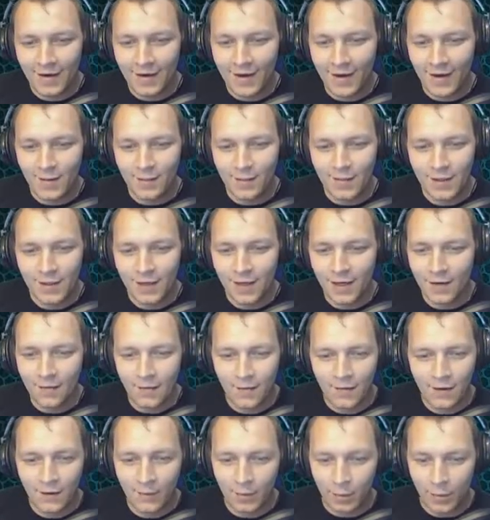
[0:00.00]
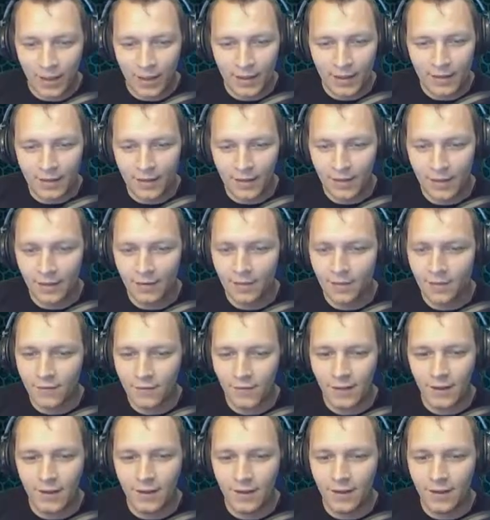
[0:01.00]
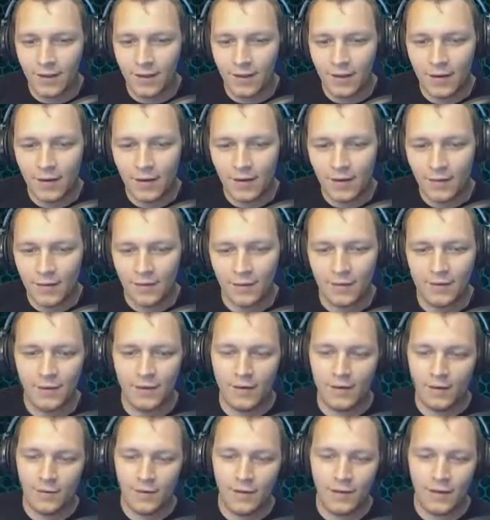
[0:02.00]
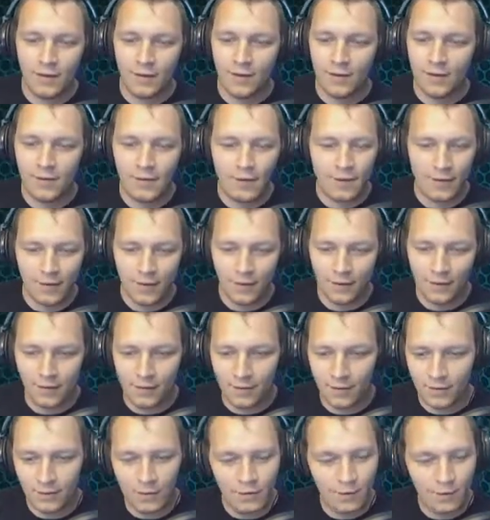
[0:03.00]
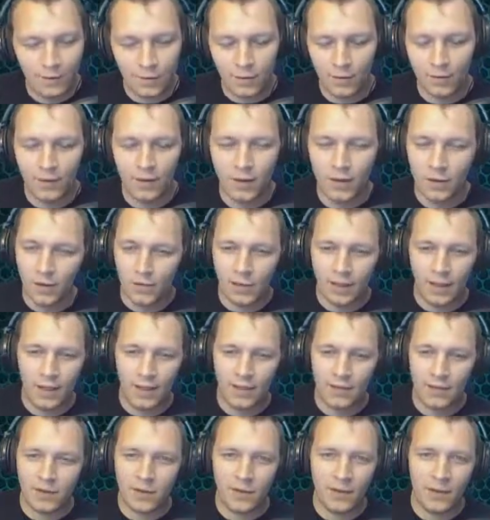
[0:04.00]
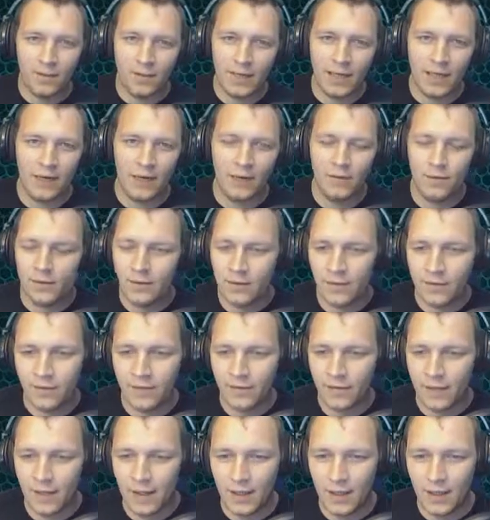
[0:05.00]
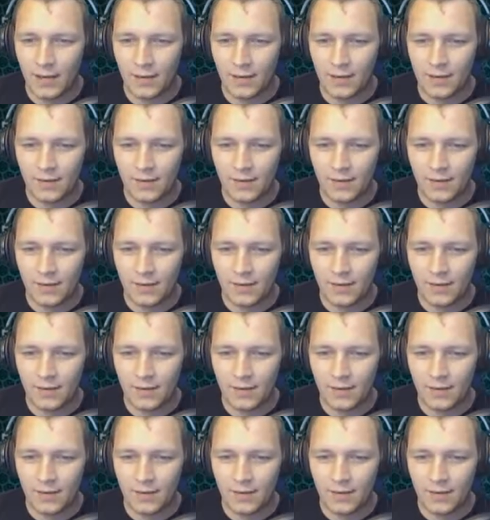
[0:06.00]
Games are definitely best in 3D. I don't agree in doing horror games top down and stuff like that.